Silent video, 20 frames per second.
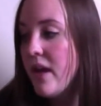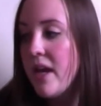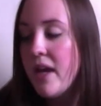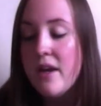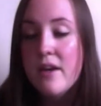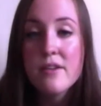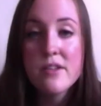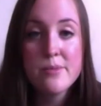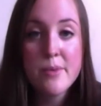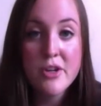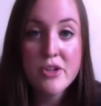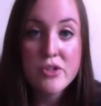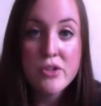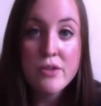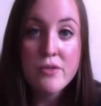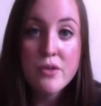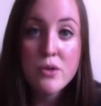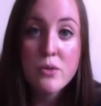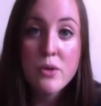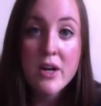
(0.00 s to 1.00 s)
especially
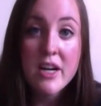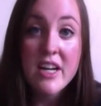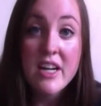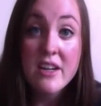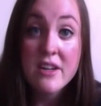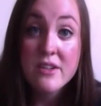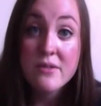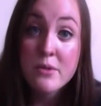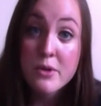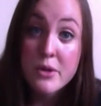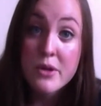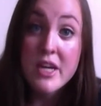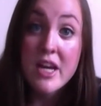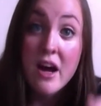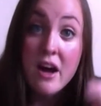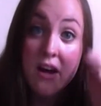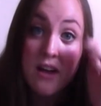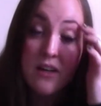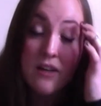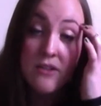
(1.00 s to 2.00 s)
if you're working in a really
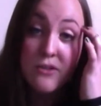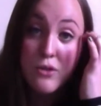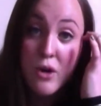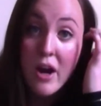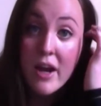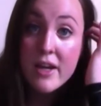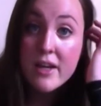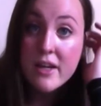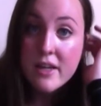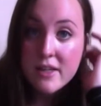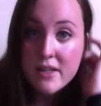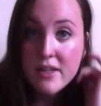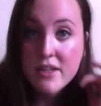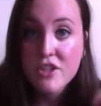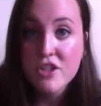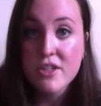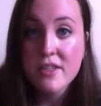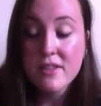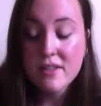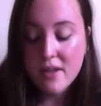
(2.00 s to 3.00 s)
hot, dry
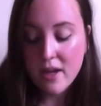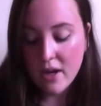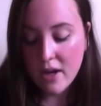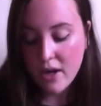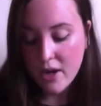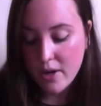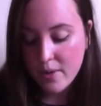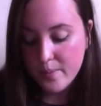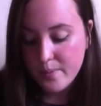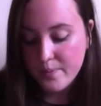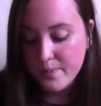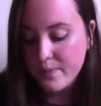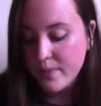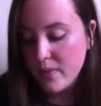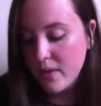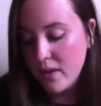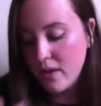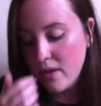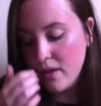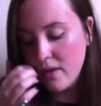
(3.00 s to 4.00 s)
condition.
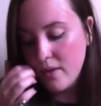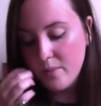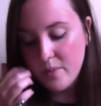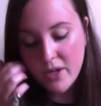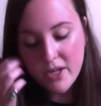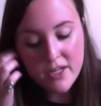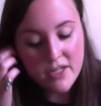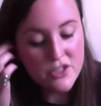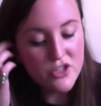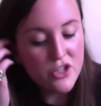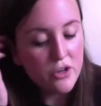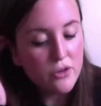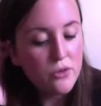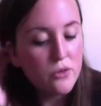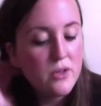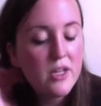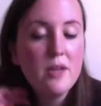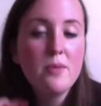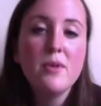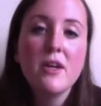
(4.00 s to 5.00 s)
But in general,
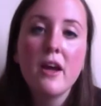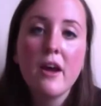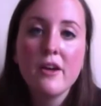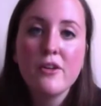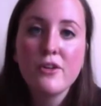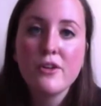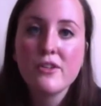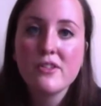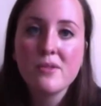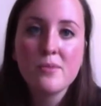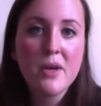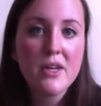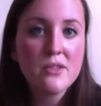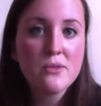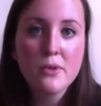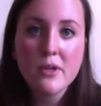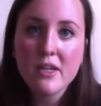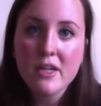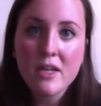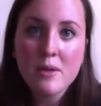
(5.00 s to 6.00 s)
keeping hydrated is the best
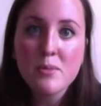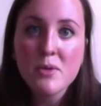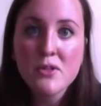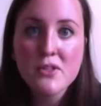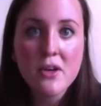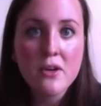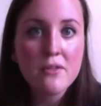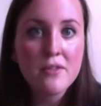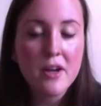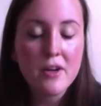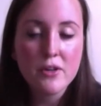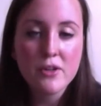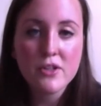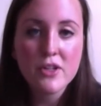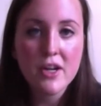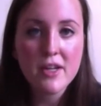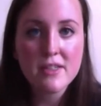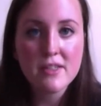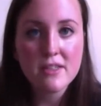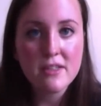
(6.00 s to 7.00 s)
way to keep yourself
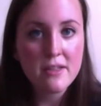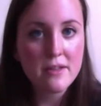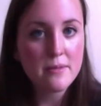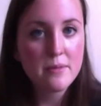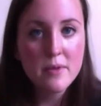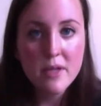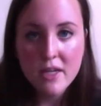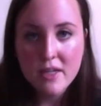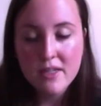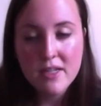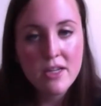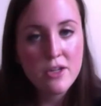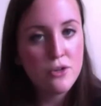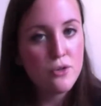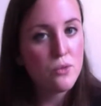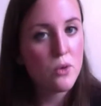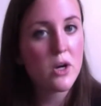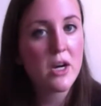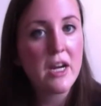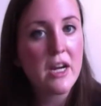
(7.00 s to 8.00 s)
energized and continue
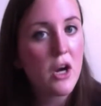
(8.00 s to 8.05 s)
working